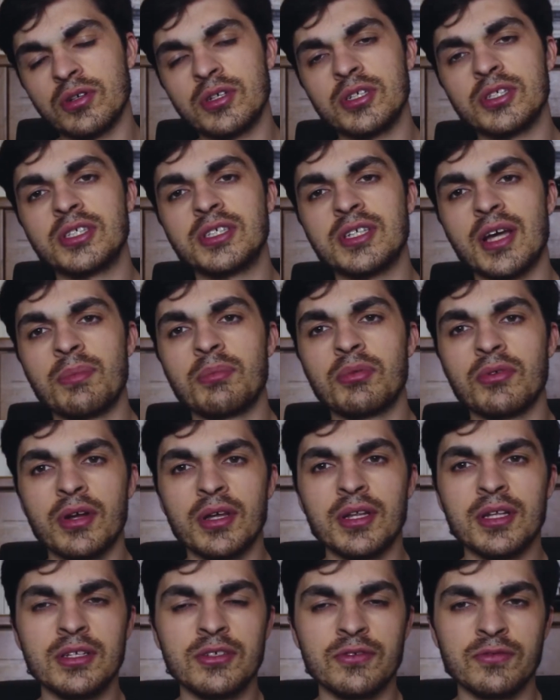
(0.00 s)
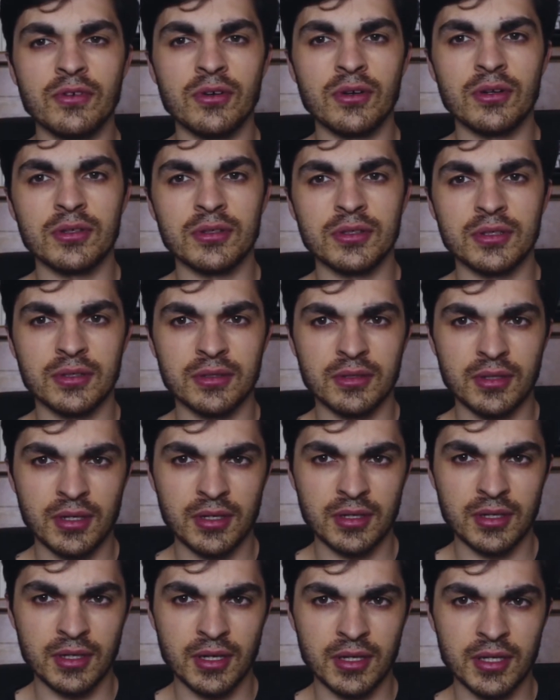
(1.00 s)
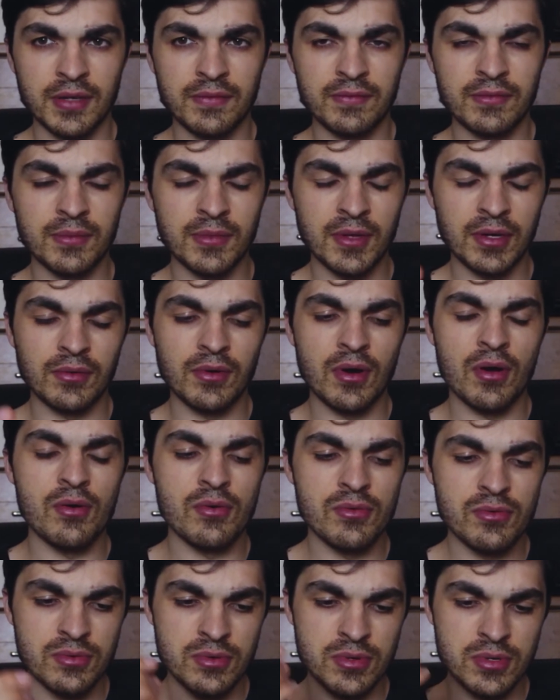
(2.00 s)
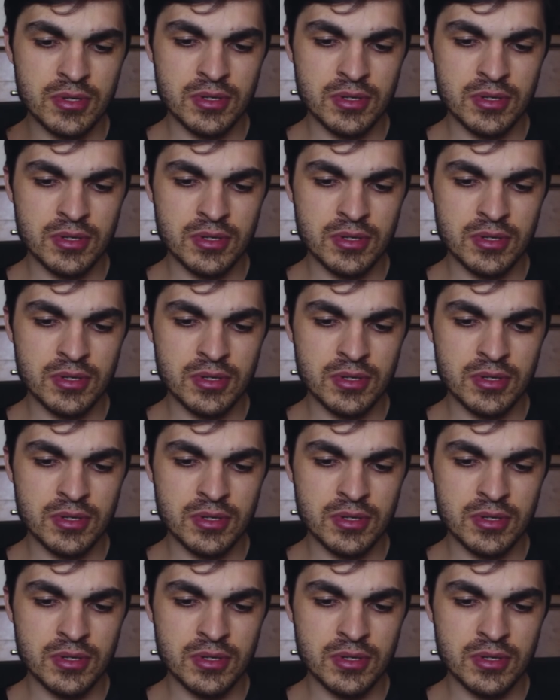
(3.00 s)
separate each fault and give them their own